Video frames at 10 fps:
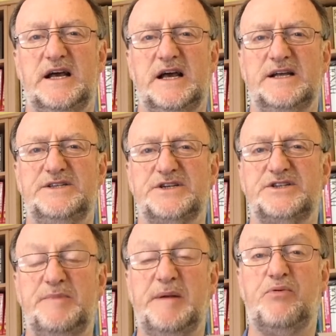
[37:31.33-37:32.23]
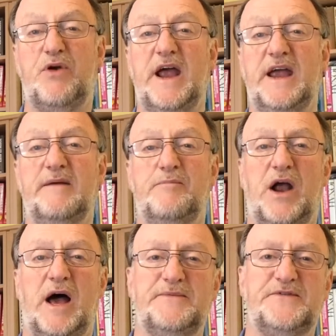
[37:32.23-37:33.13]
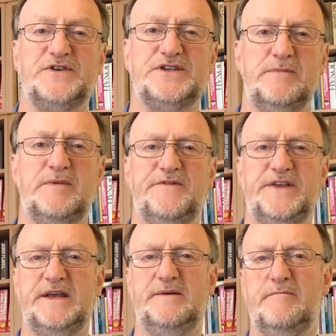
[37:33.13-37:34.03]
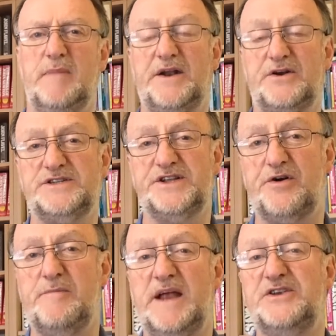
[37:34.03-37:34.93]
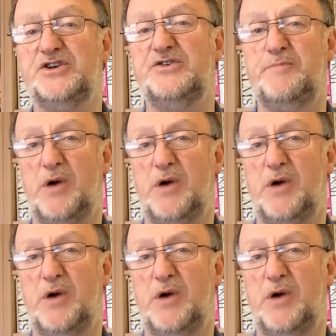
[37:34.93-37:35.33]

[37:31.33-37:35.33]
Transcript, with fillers: uh, just to be praying, perhaps for some of the matters that are mentioned,